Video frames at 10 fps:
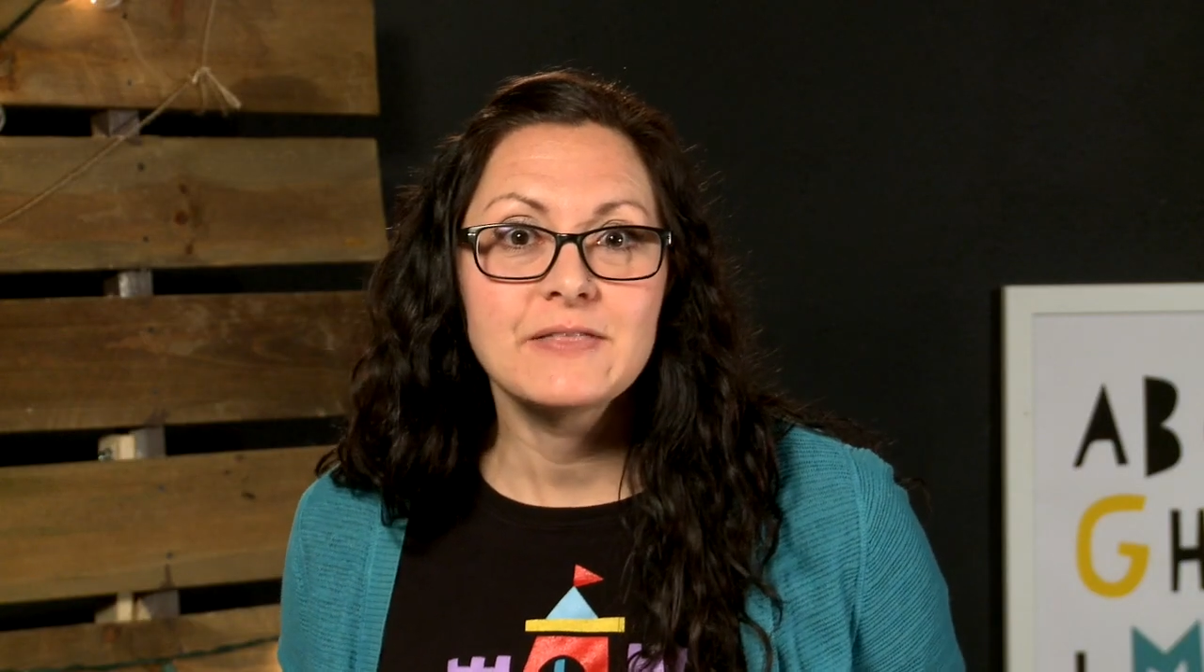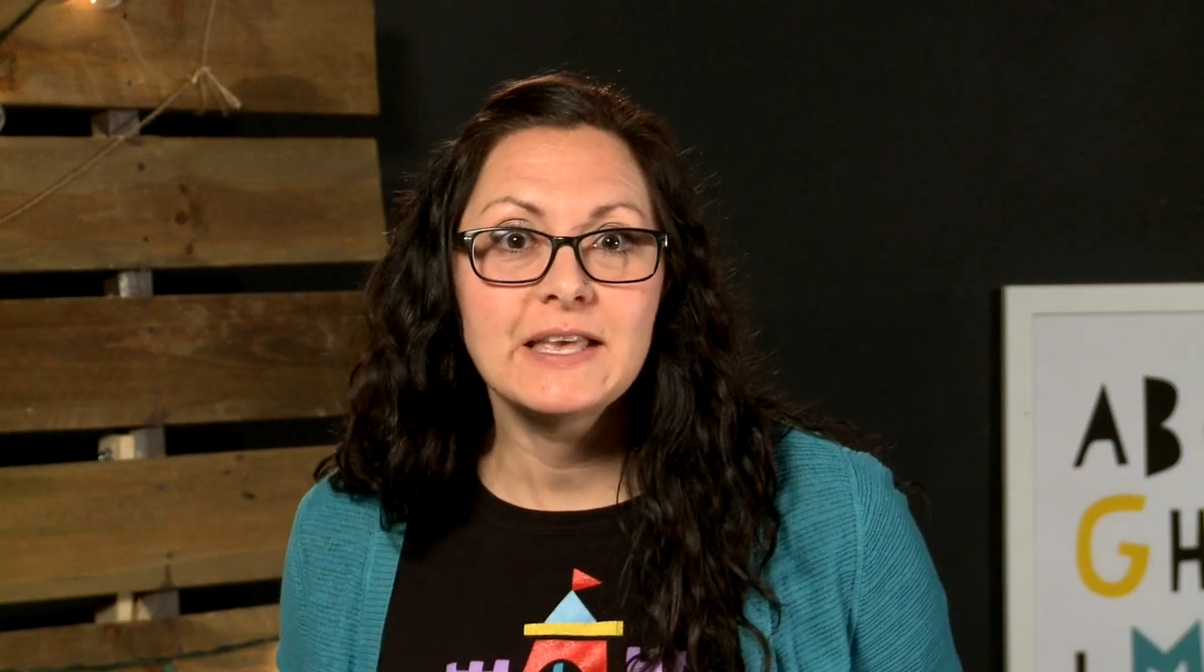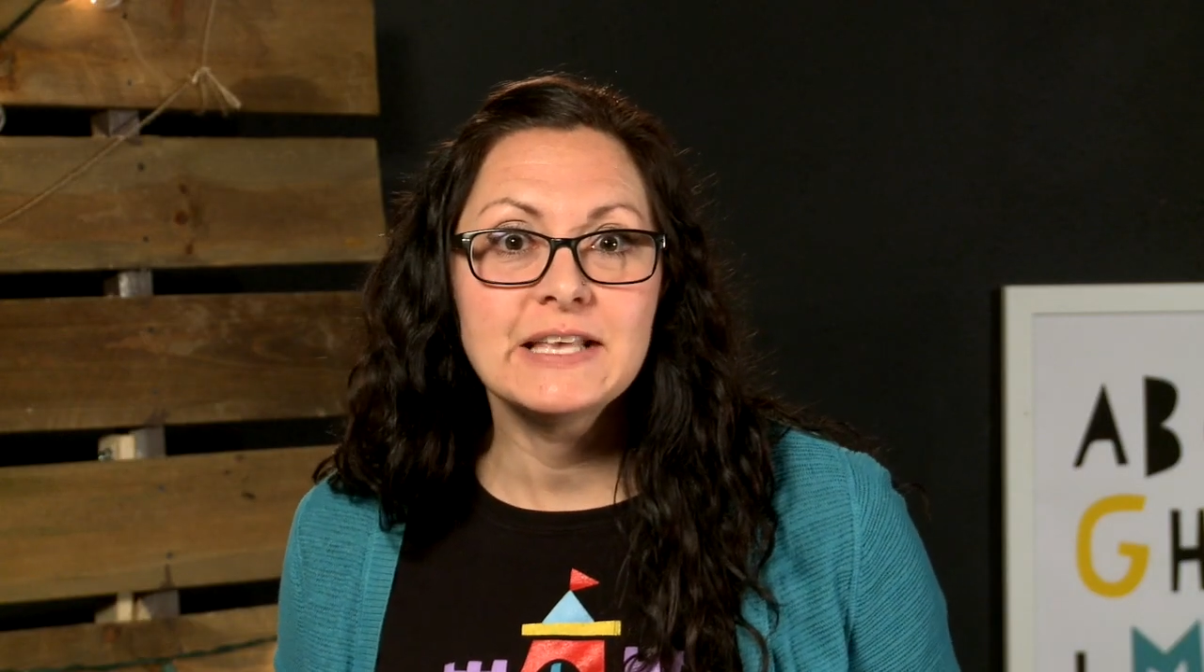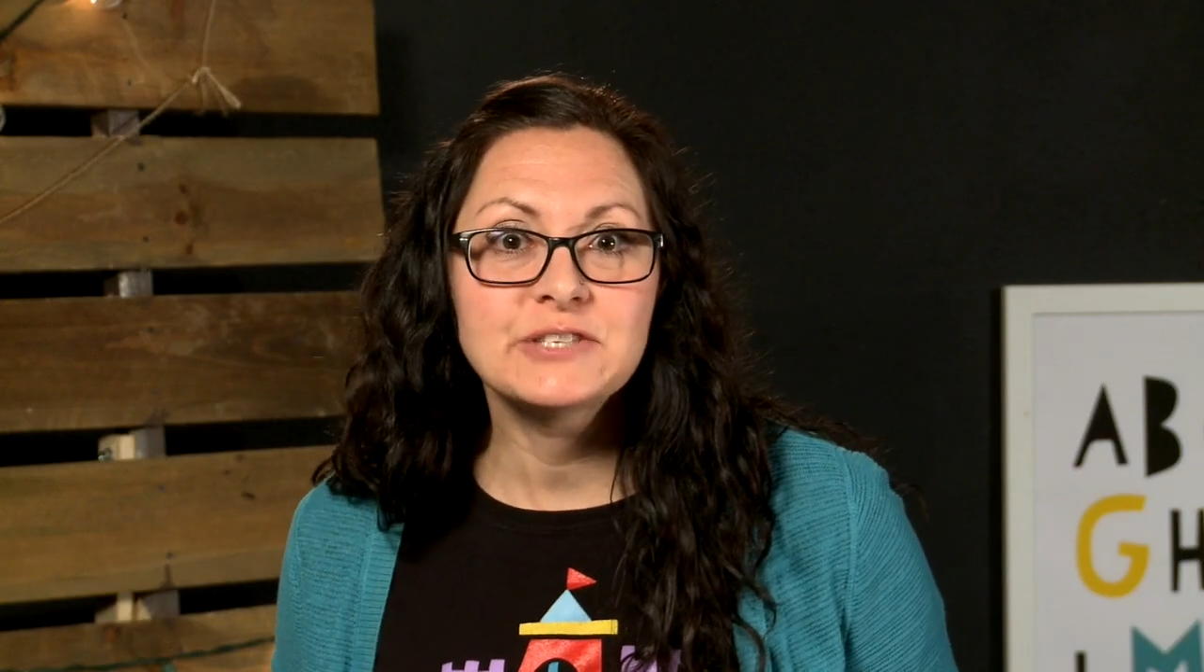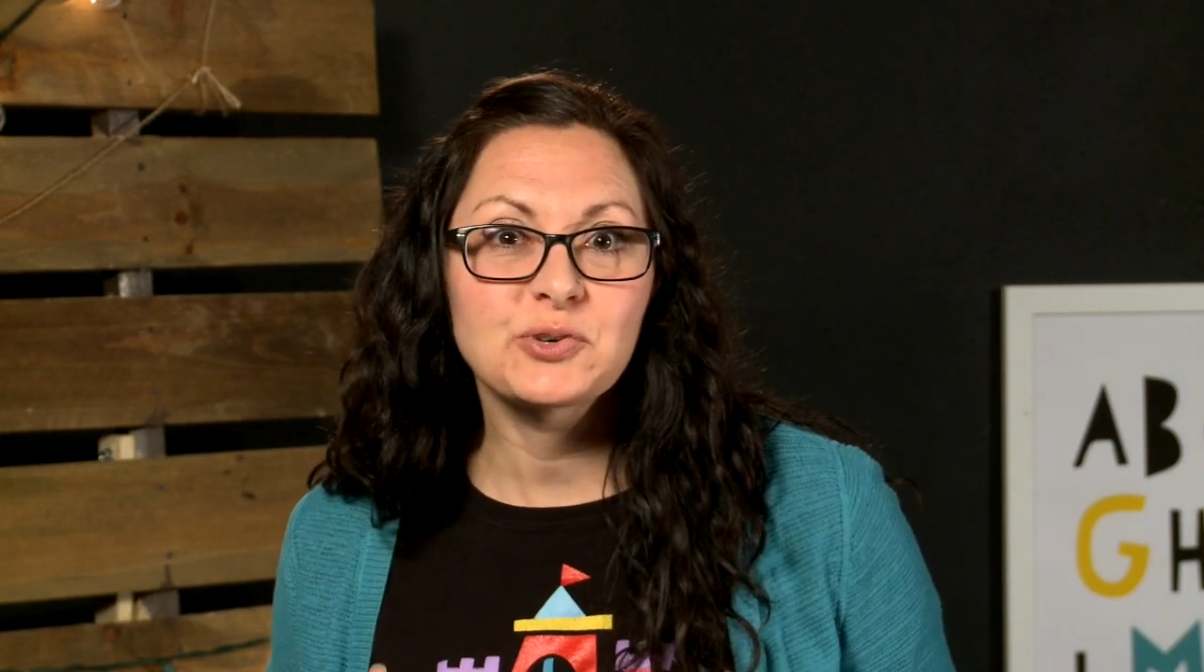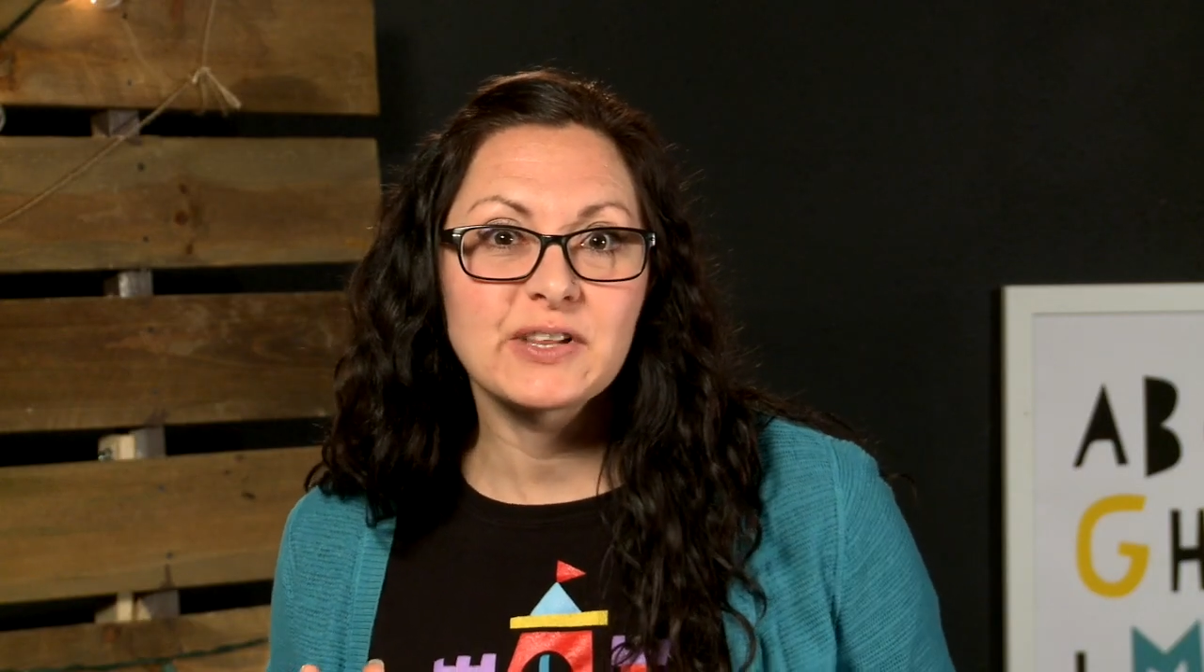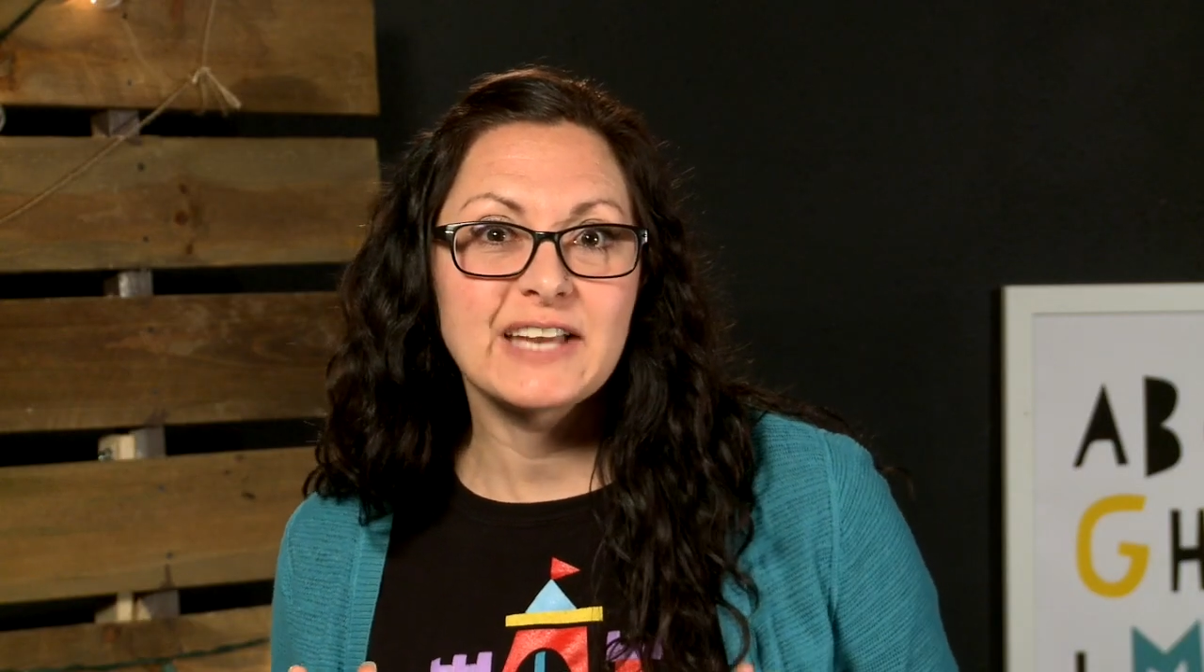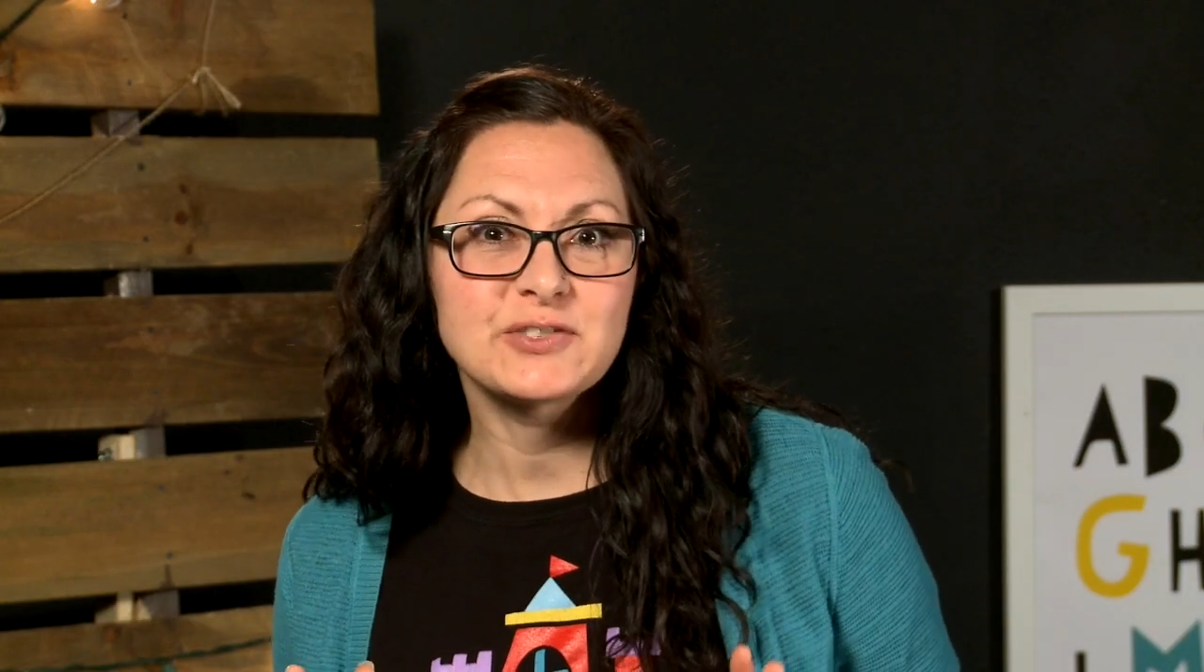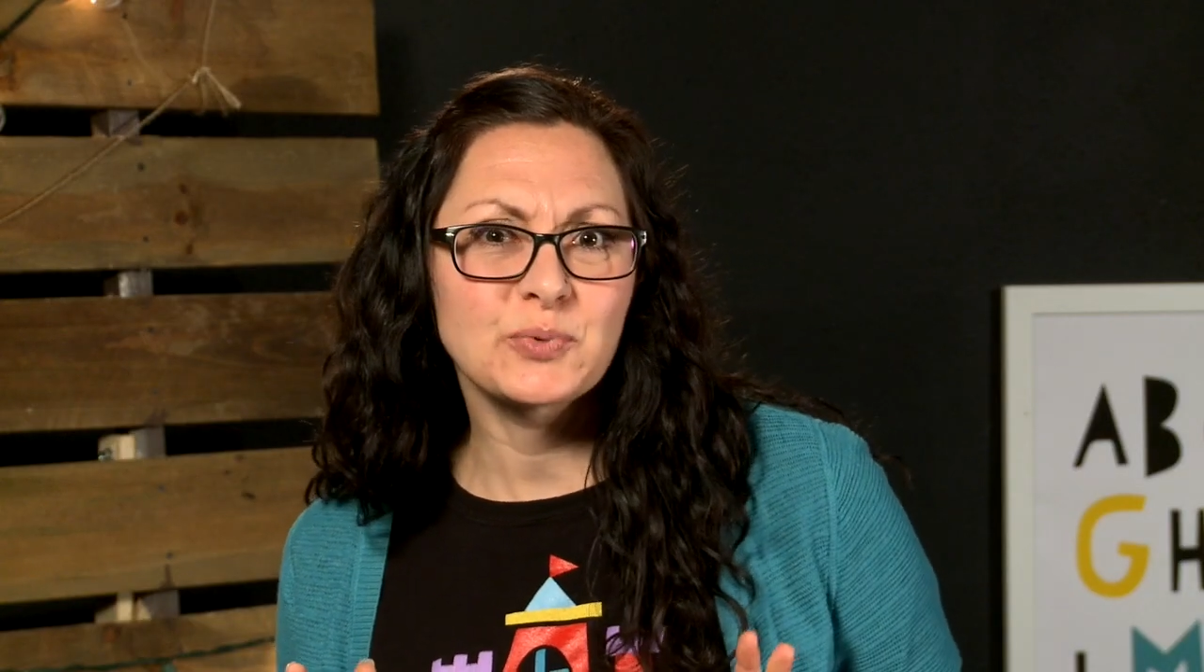the Israelites